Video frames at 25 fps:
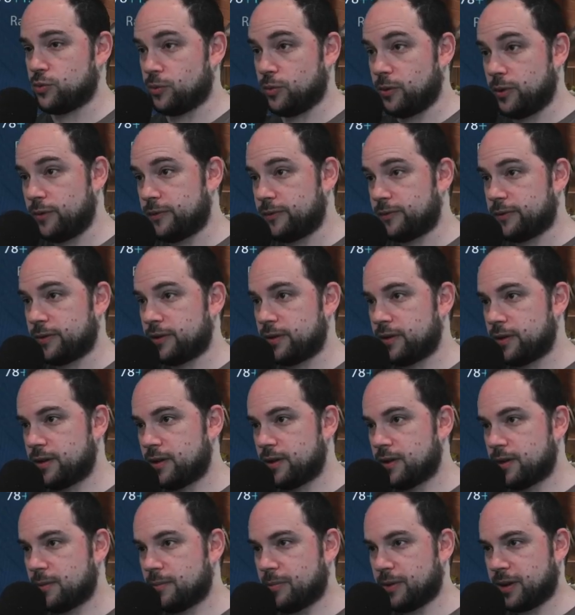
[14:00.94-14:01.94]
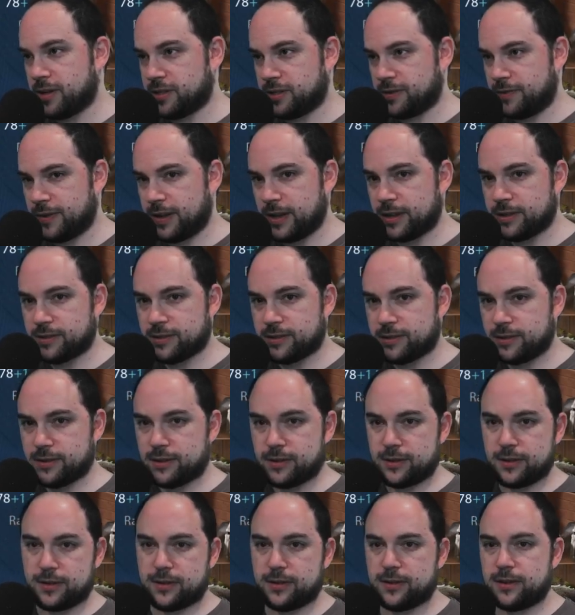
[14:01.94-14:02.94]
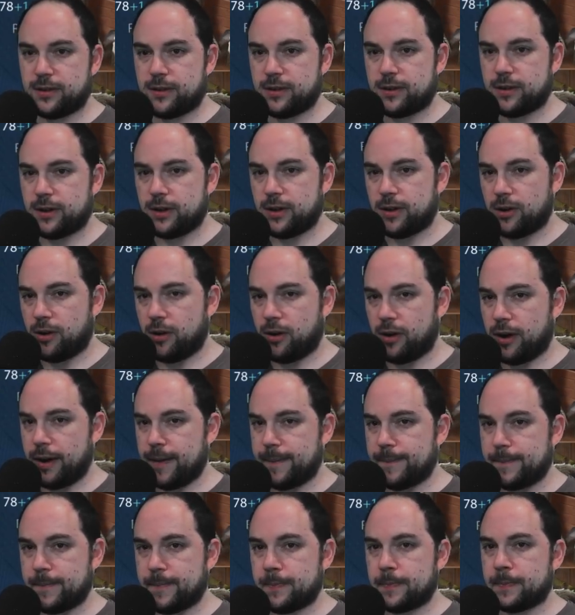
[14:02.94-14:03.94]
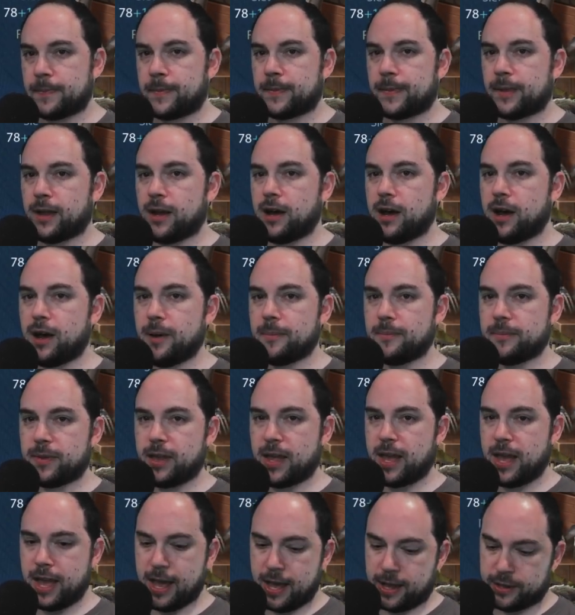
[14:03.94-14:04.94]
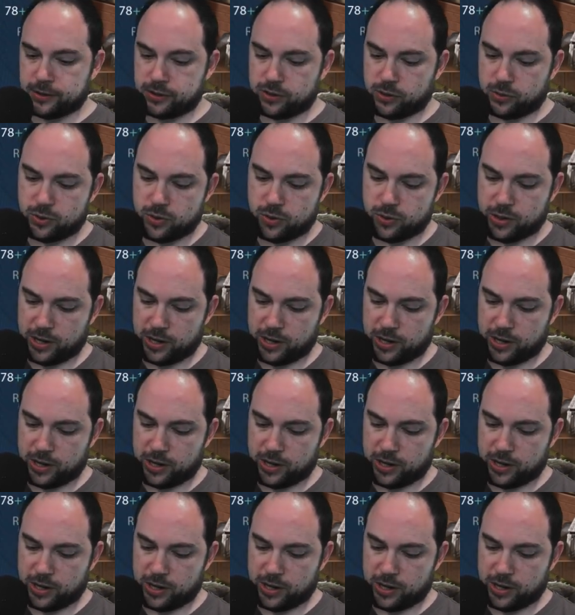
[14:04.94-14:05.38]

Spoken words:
the roof because of this. All right. And so you